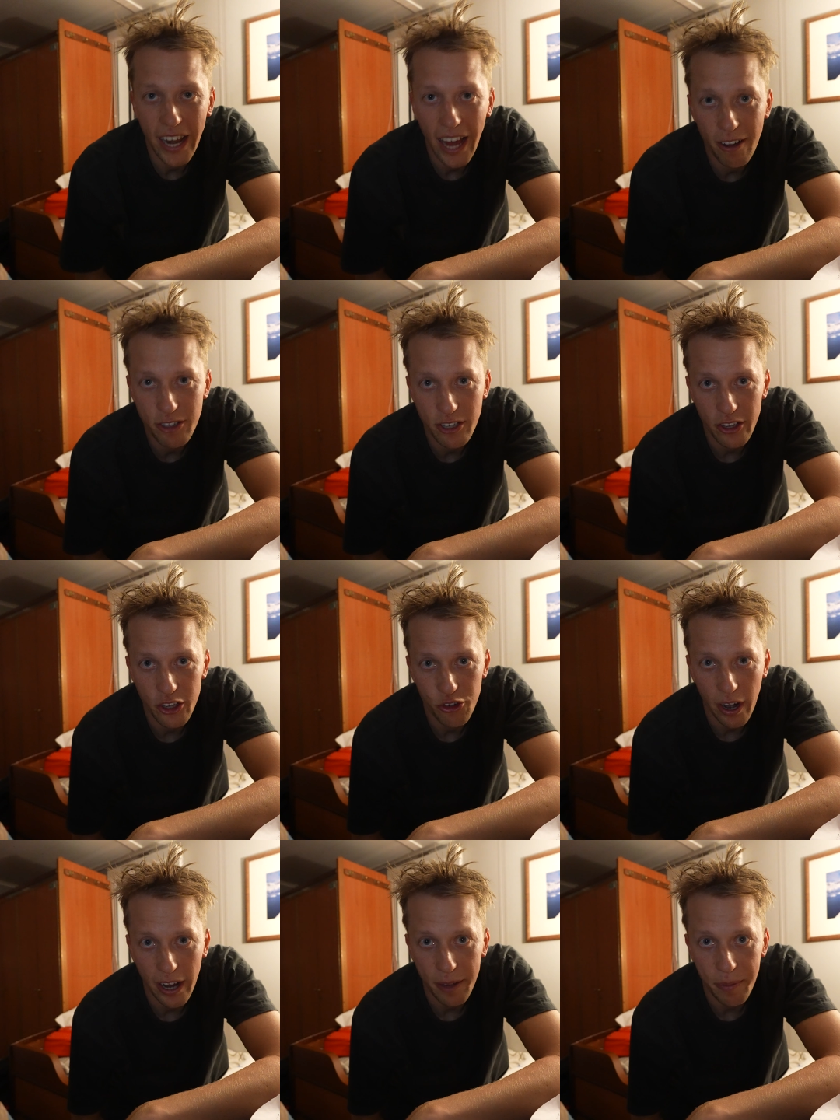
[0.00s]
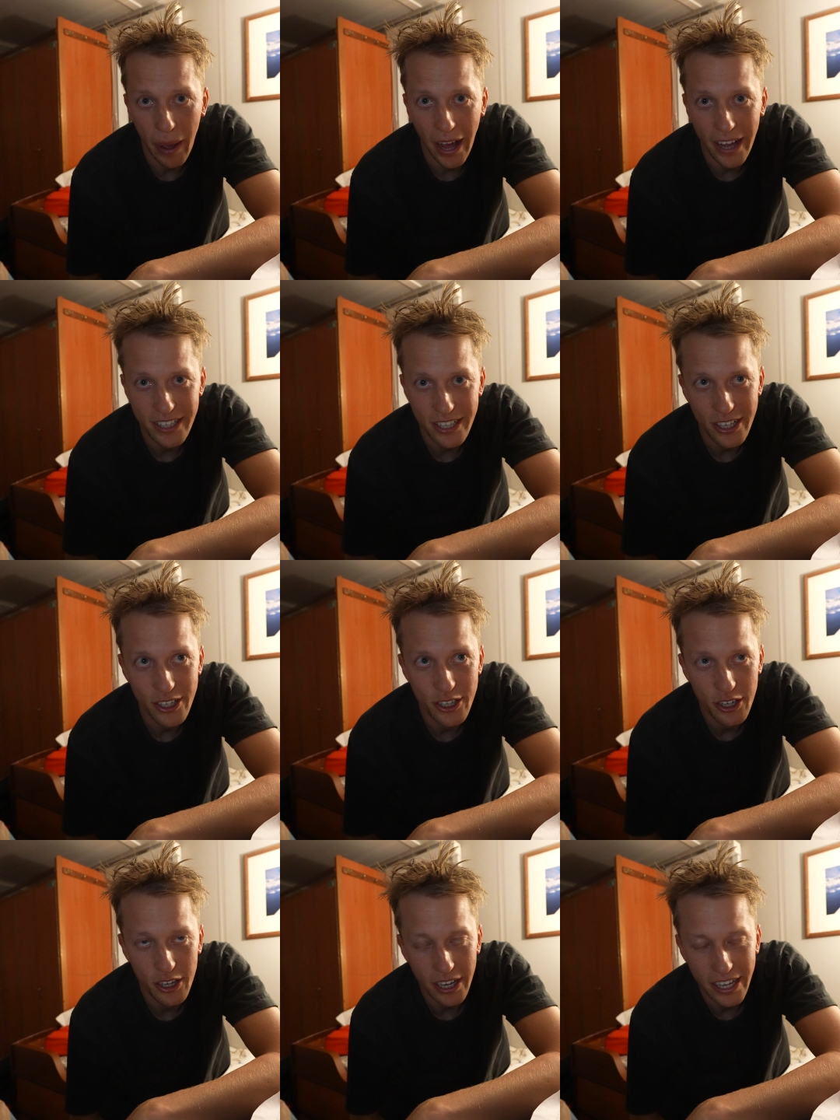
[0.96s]
hours on the Drake
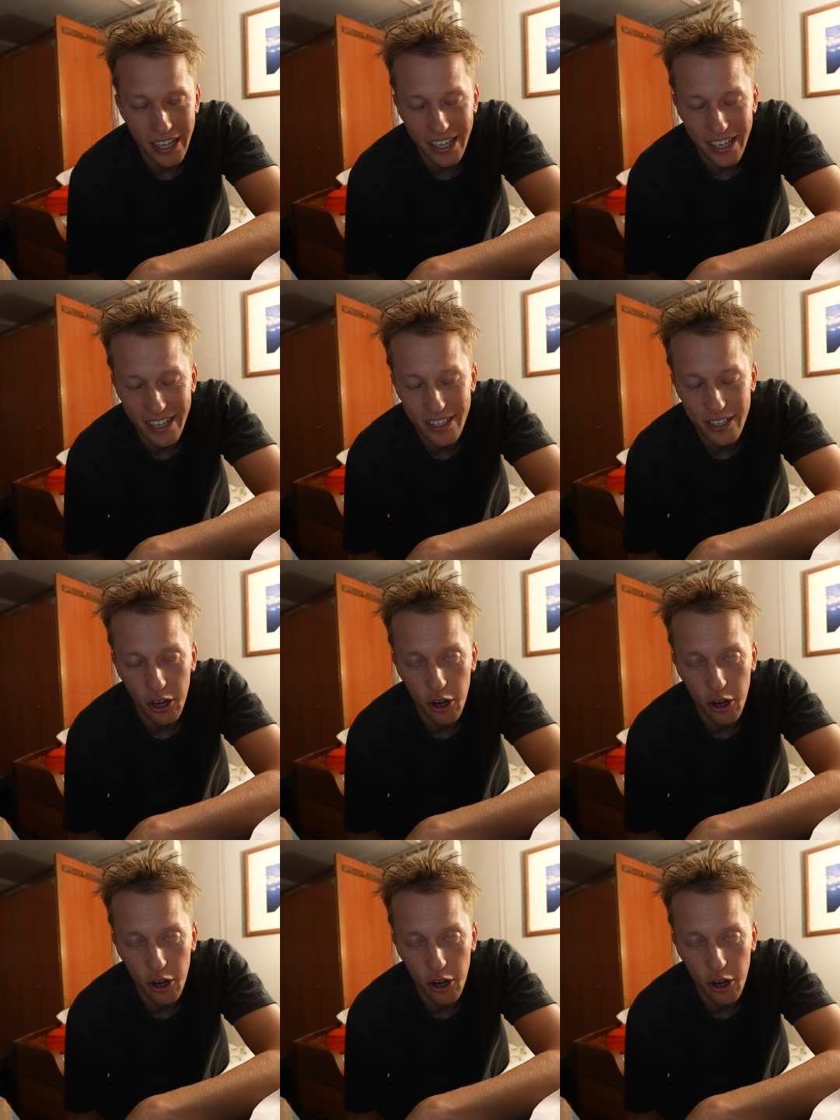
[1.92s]
Passage. It is